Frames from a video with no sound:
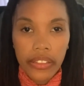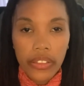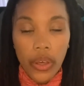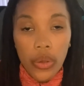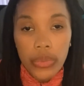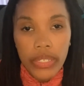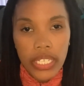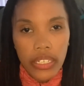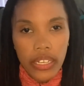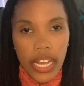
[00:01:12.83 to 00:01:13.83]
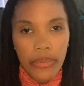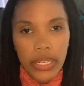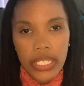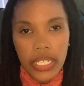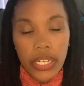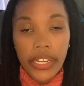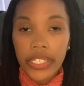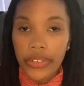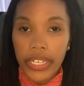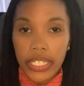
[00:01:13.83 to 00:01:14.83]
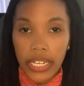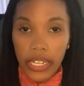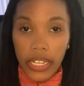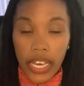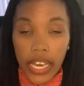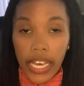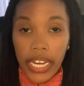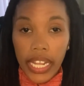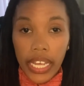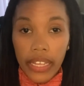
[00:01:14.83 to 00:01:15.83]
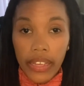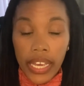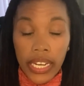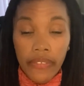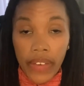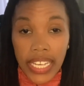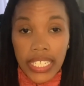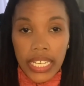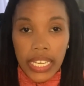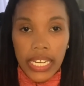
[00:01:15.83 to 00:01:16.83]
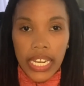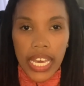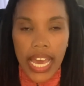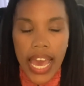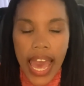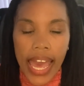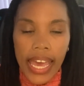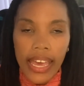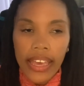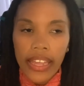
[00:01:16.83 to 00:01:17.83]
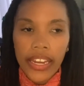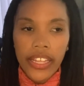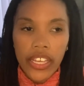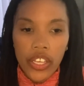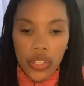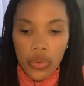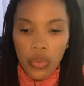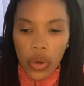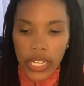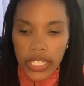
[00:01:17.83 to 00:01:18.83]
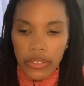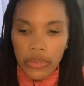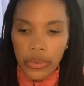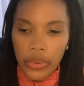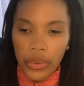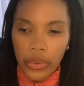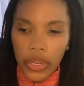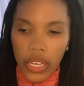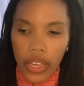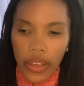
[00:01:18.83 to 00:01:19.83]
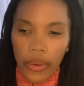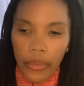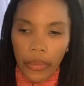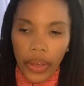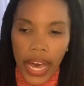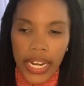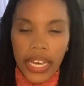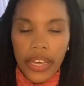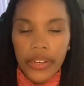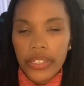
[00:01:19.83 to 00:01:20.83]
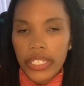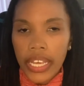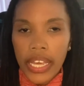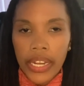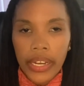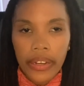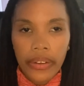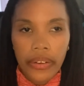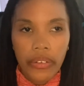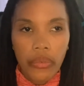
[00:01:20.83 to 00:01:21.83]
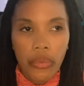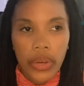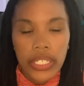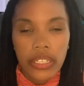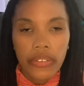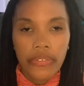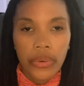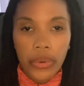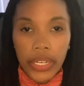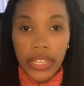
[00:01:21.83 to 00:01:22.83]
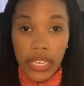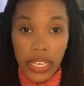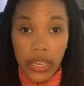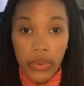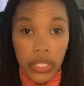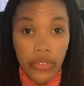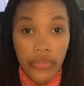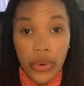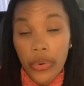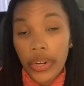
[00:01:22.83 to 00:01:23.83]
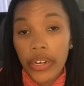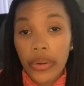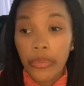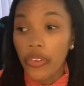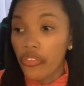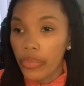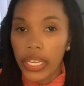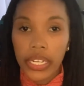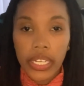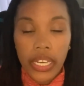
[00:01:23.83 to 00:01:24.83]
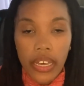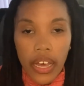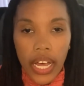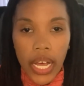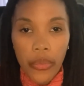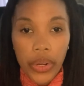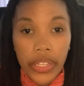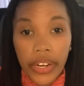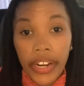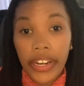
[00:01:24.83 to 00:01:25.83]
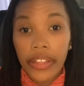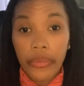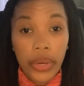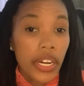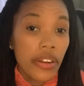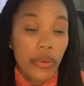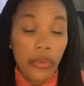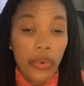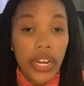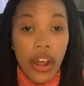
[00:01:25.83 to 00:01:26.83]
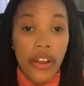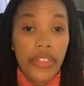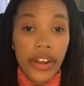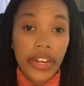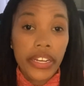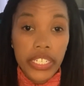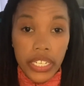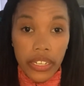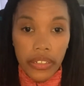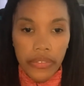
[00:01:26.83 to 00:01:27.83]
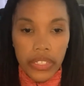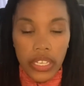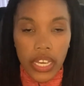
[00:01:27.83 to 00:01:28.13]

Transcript: those particular companies that you're interested in investing in, and you want to kind of understand what's the forward thinking, what's the forward movement, what are their initiatives